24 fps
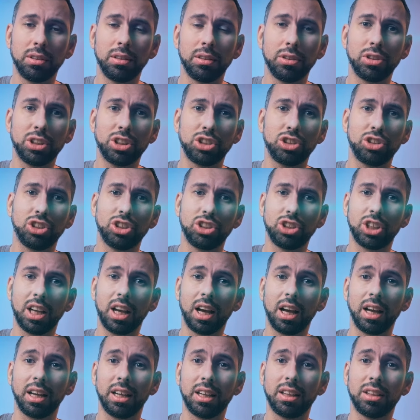This
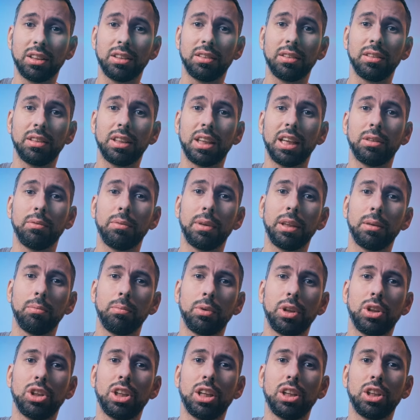design can be
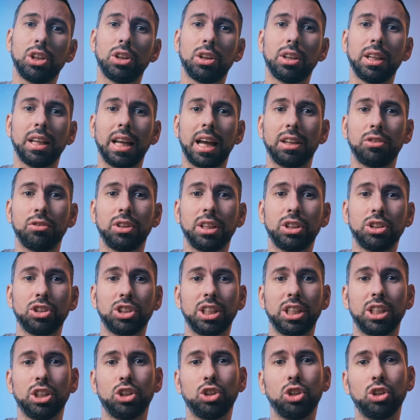particularly
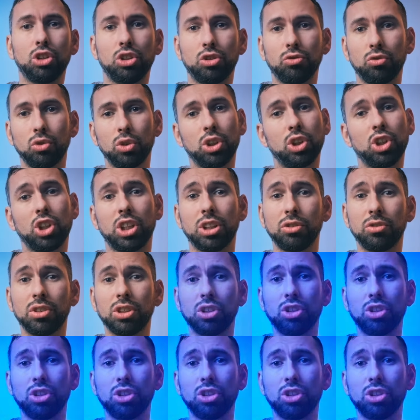advantageous for achieving